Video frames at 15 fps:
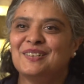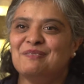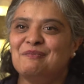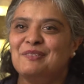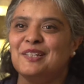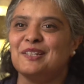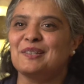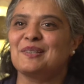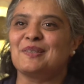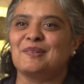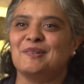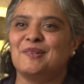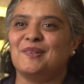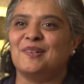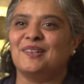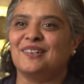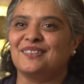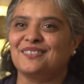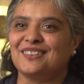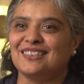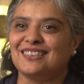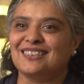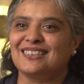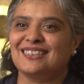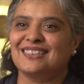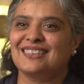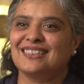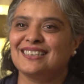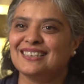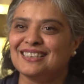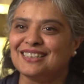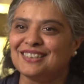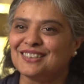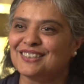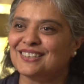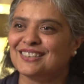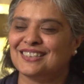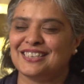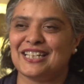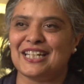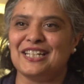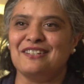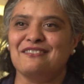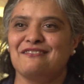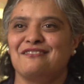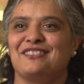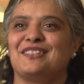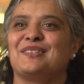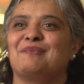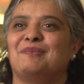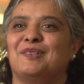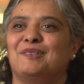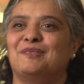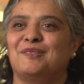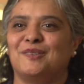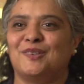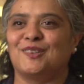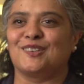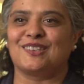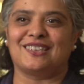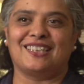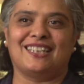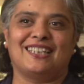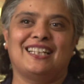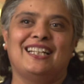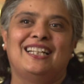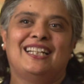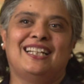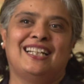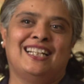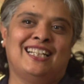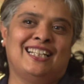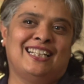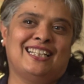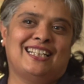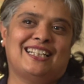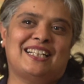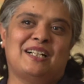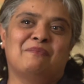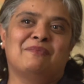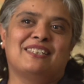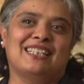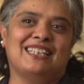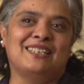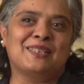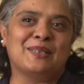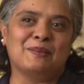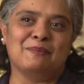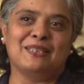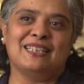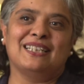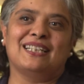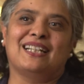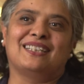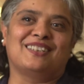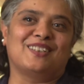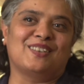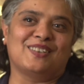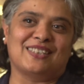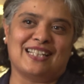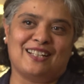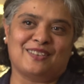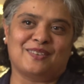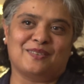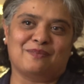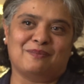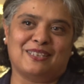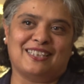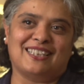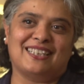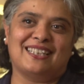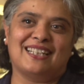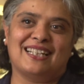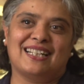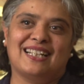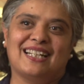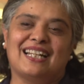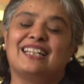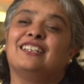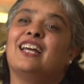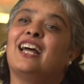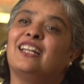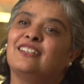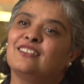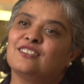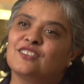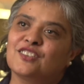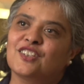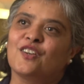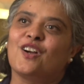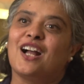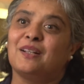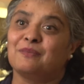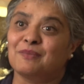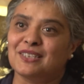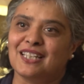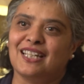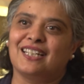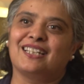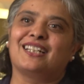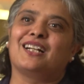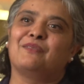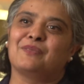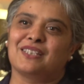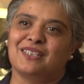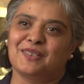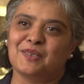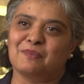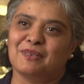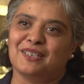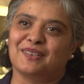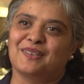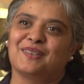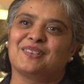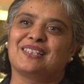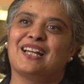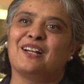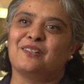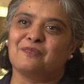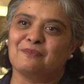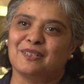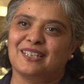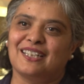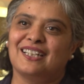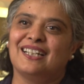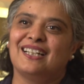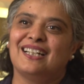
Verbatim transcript: mere thought of this, this invisible force that comes into me and goes out of me. And, and so I'm saying comes into me and goes out of me.